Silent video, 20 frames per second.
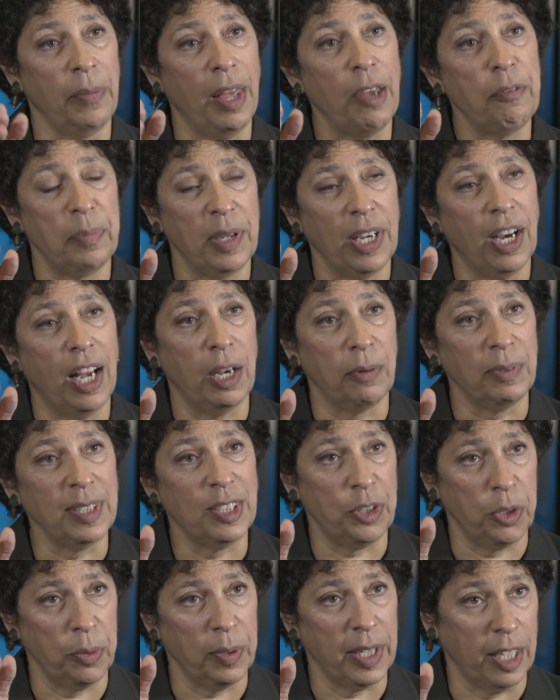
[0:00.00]
FBI
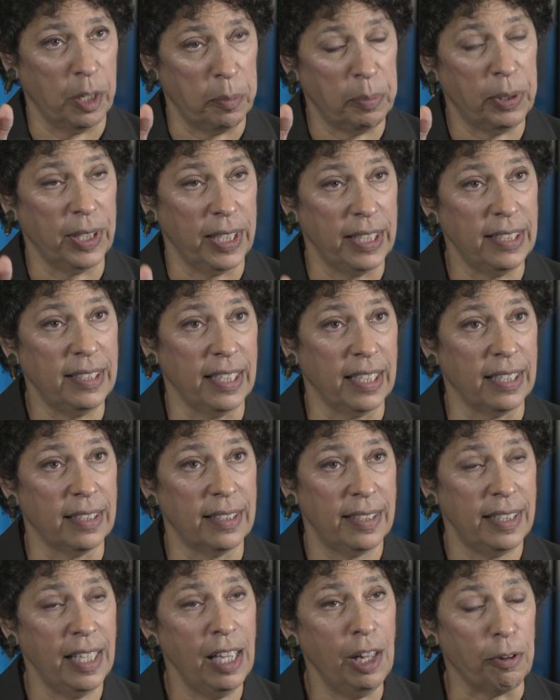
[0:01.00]
was doing at policing
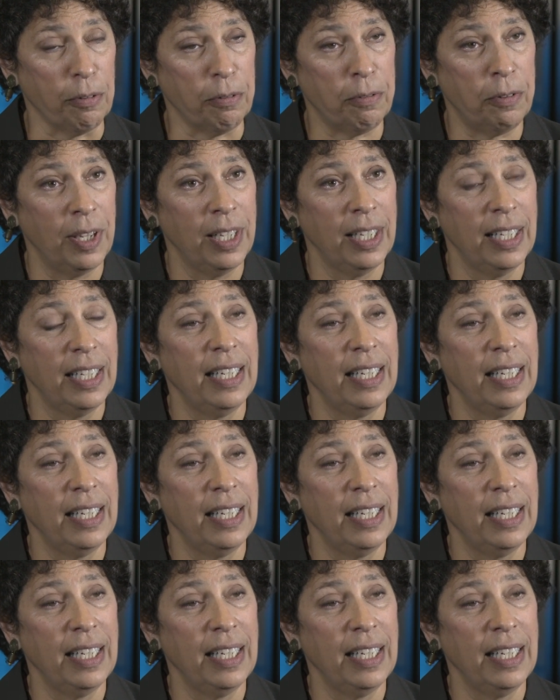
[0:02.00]
itself,